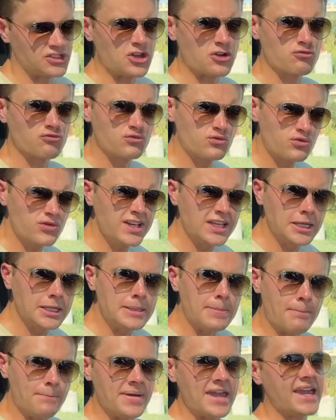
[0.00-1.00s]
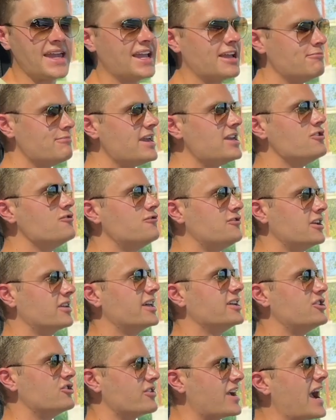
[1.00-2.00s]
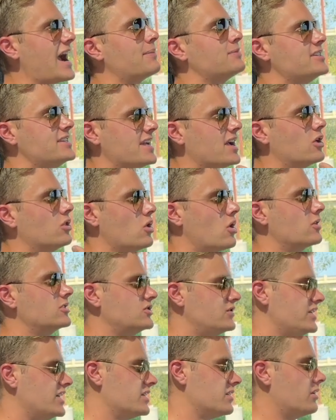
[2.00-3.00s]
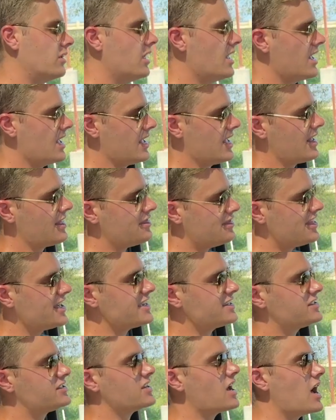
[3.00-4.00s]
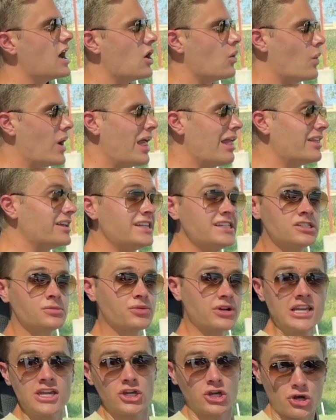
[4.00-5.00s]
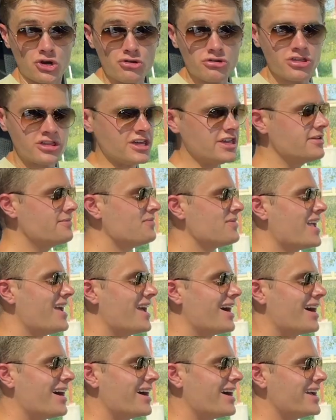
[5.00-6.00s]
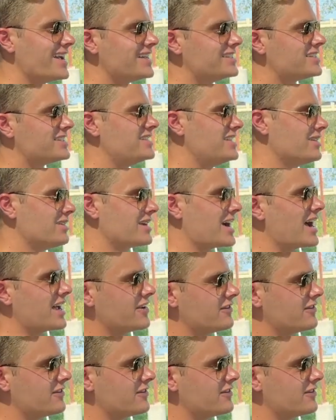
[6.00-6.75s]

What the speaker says: really big and make you feel like you're captaining a large vehicle. This, well, it is pretty girthy. It's still kind of